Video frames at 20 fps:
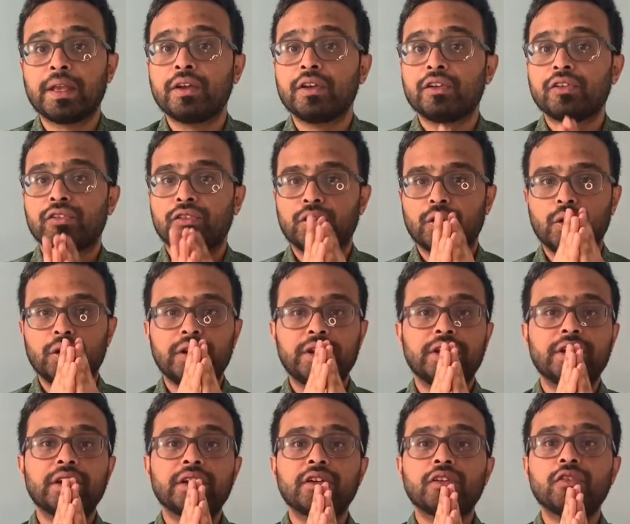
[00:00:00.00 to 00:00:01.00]
So
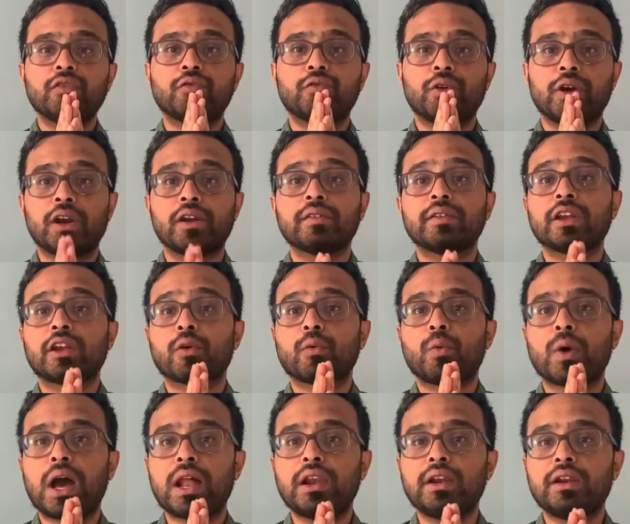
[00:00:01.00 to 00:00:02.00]
here is where the
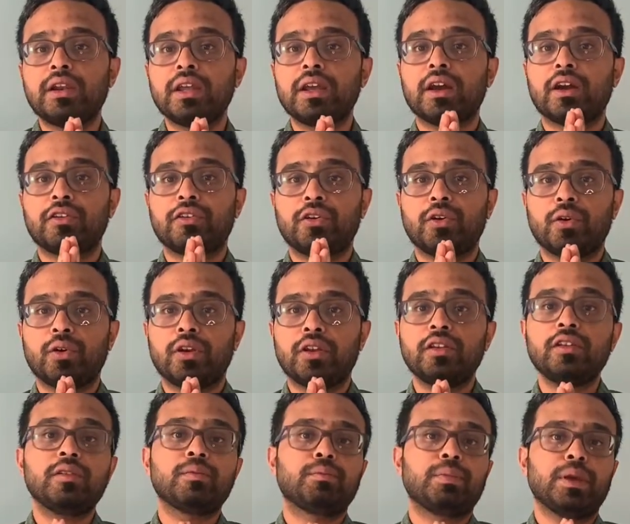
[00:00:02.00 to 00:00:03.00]
quality
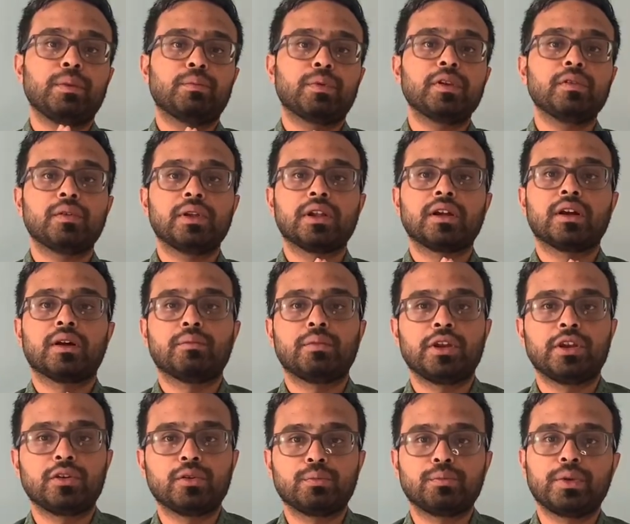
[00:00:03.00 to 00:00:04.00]
assurance people will come
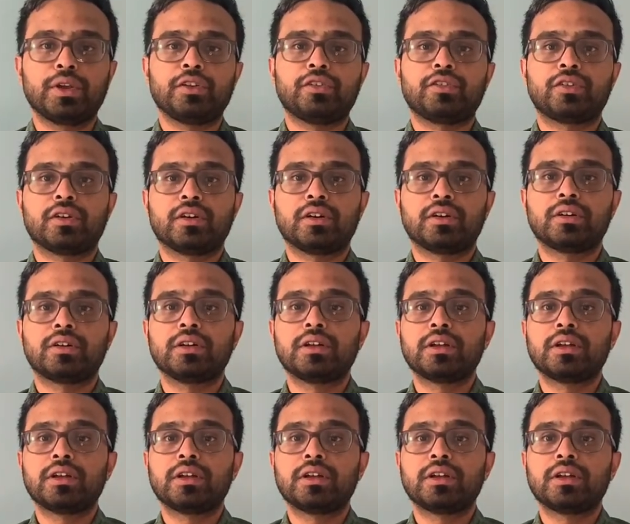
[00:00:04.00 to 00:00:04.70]
into picture.